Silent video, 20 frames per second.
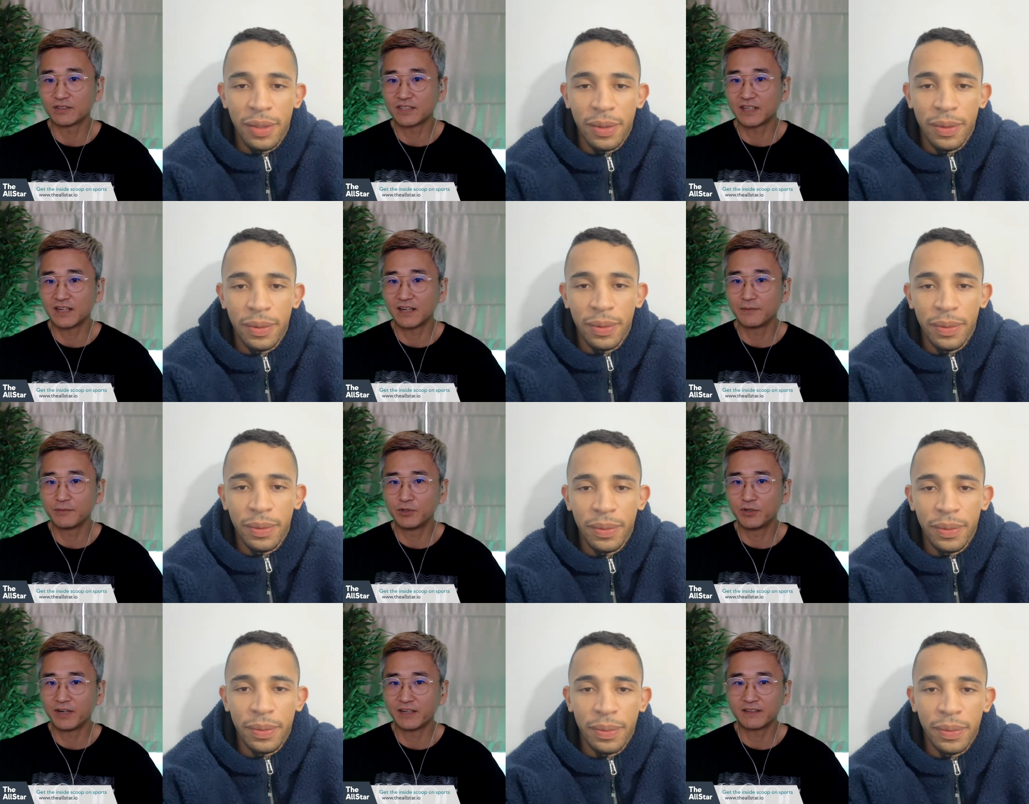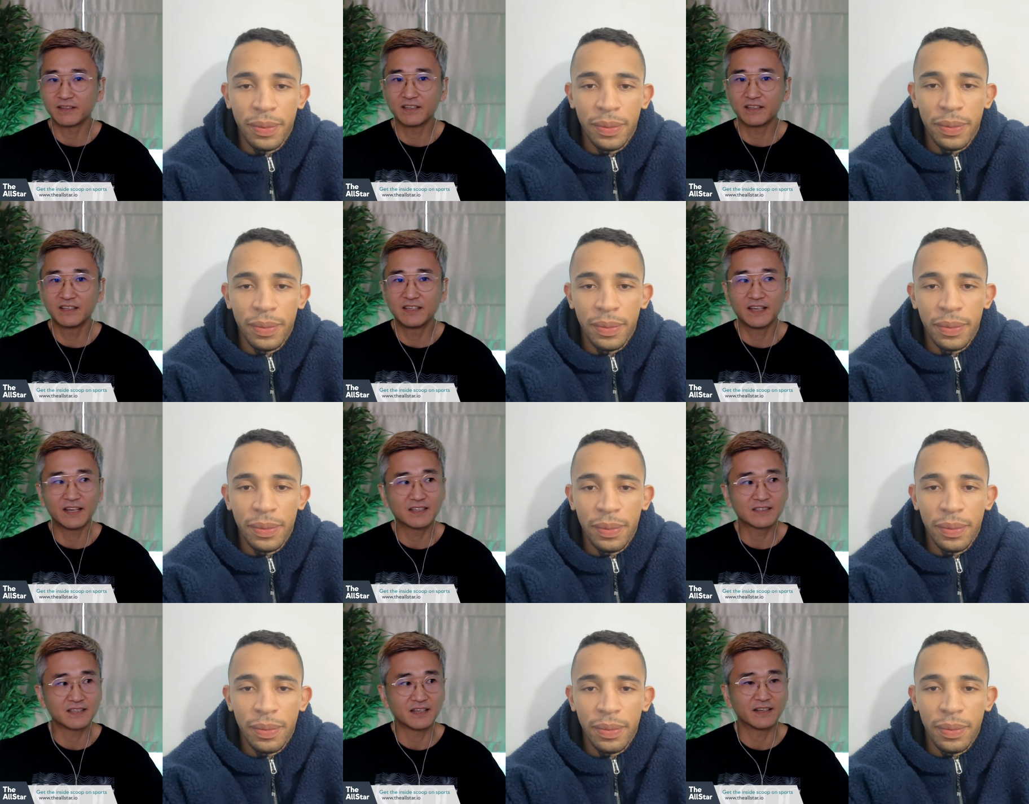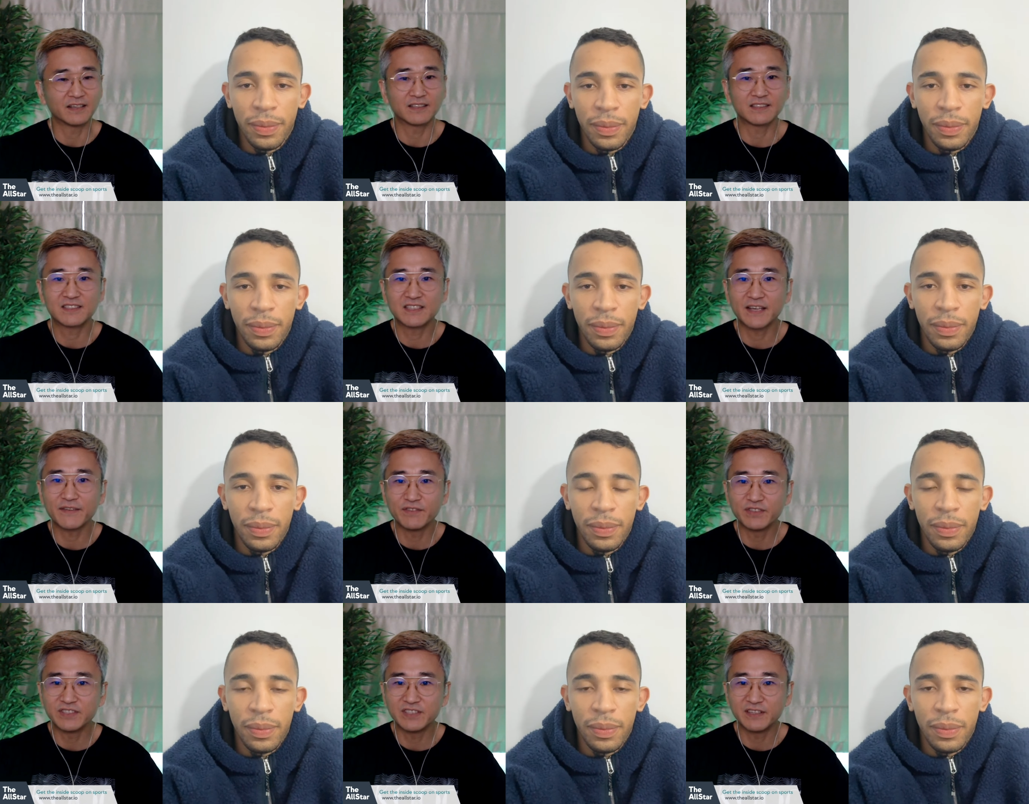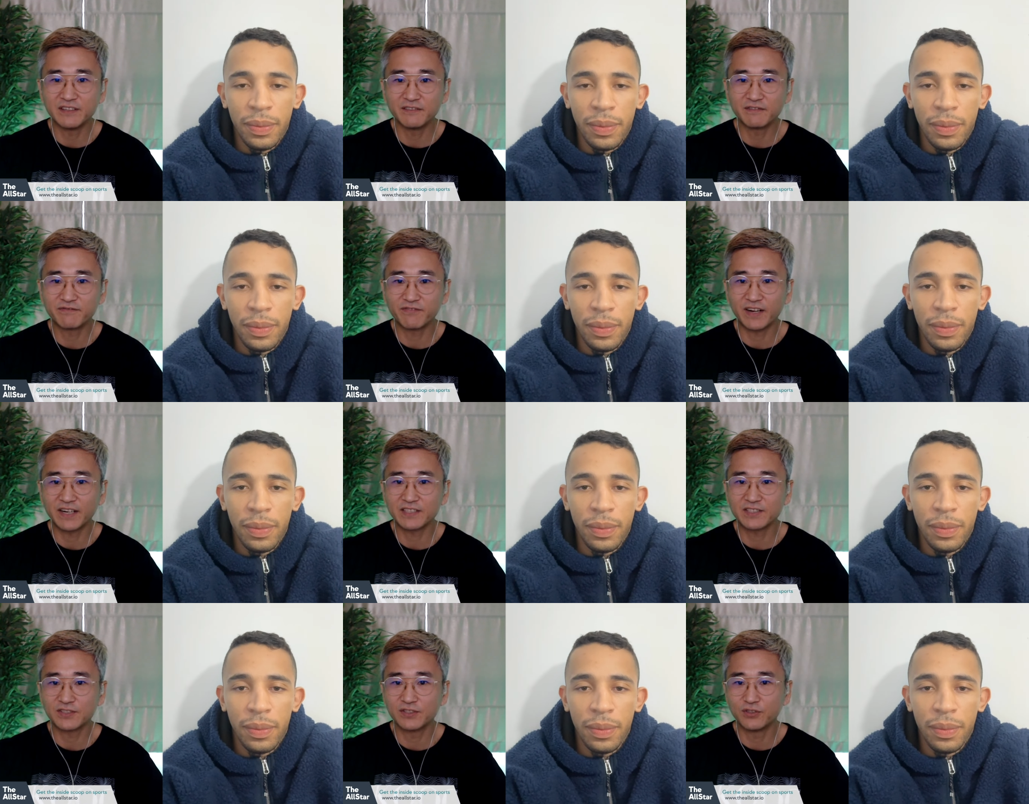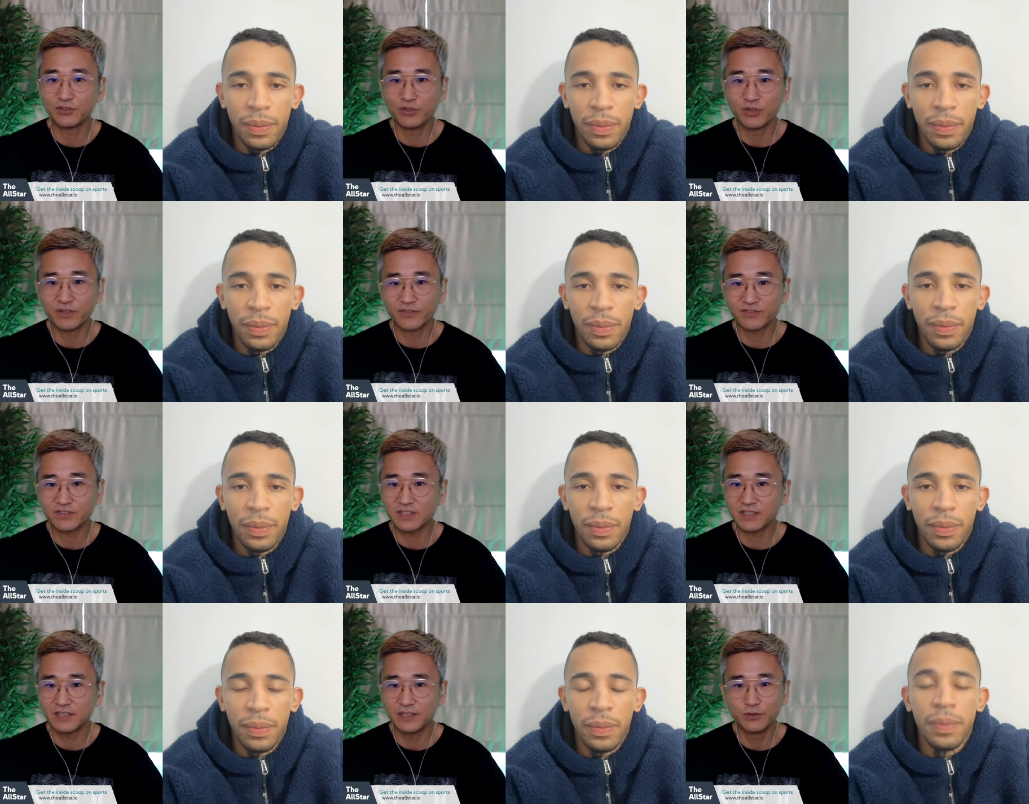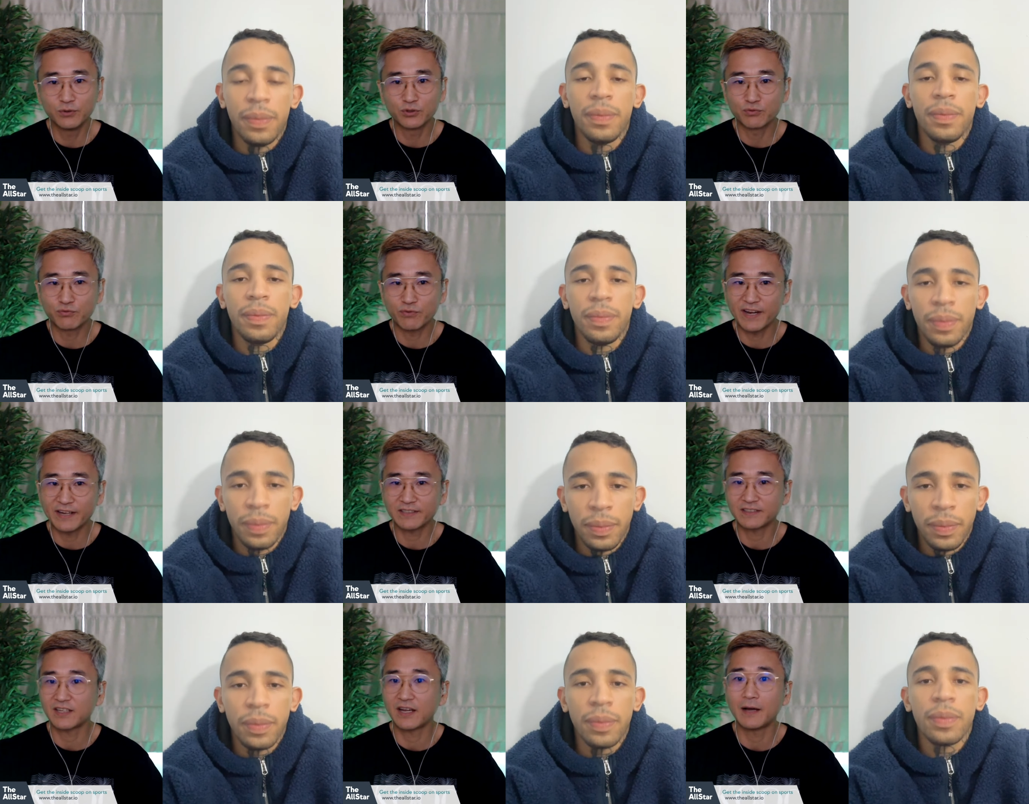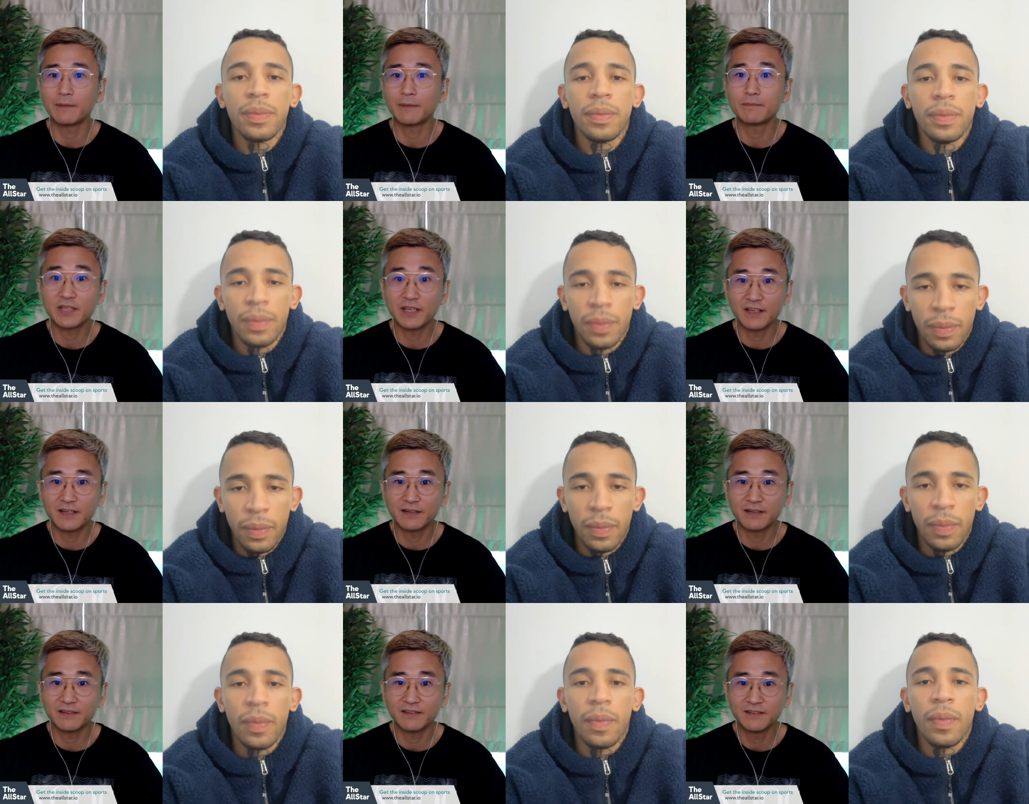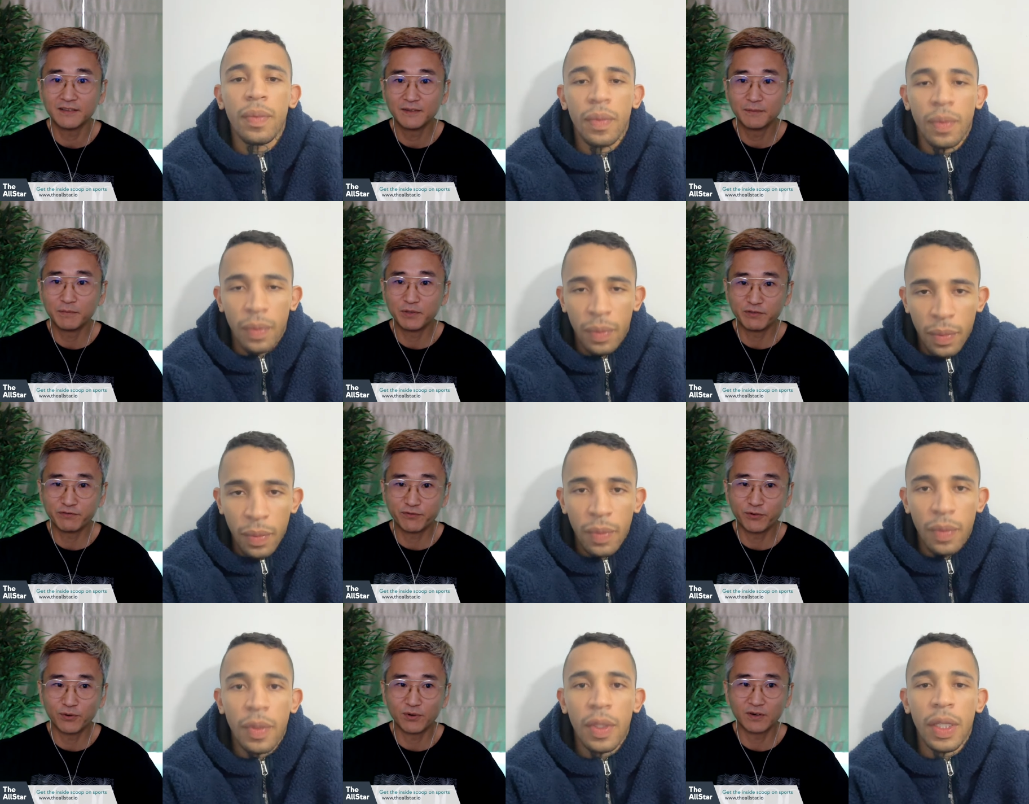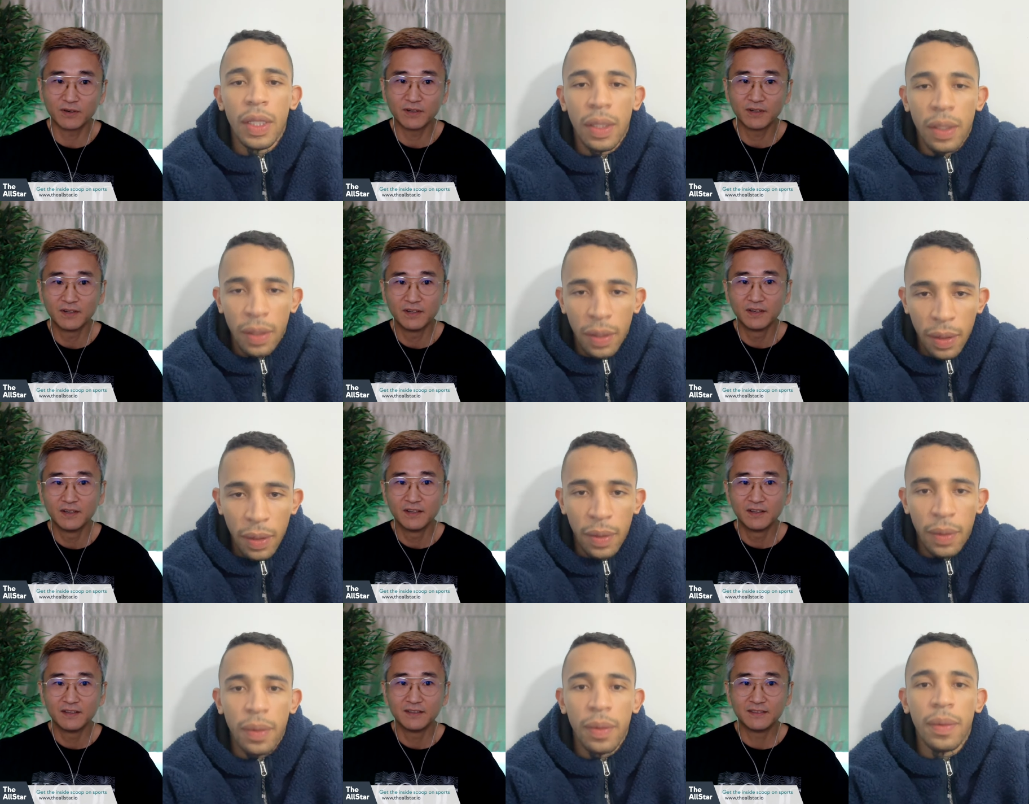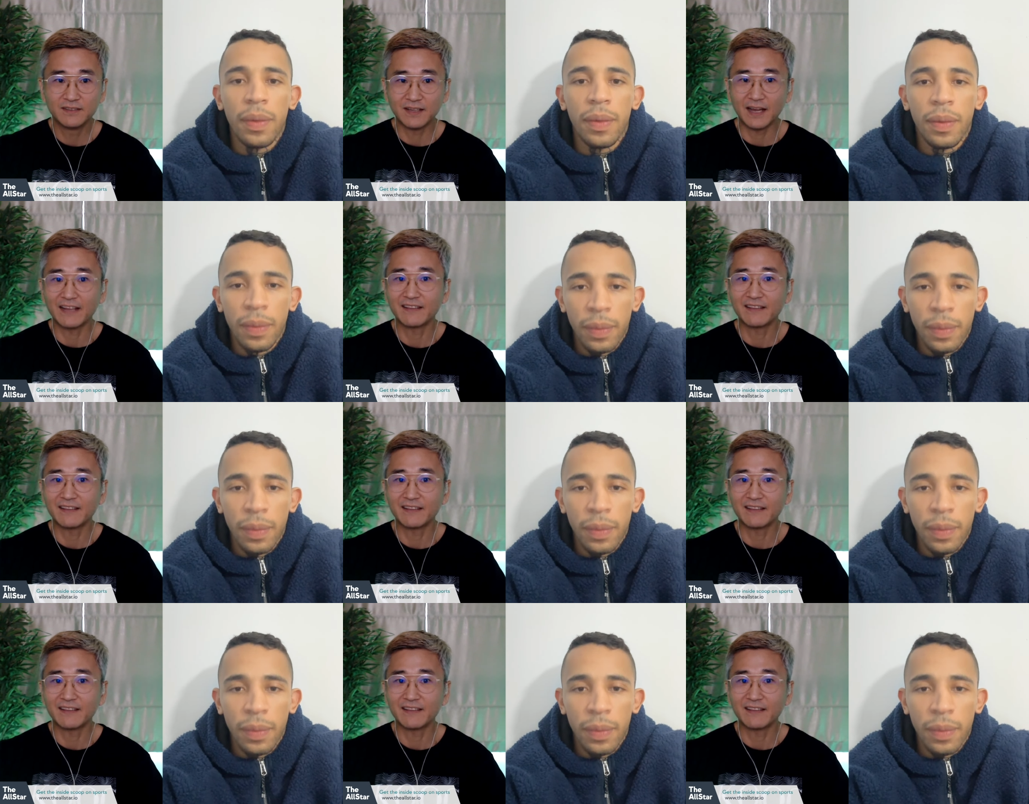Speaker 1: time. You know, I think he has like 17 fights in the UFC. He was ranked top 10 before. I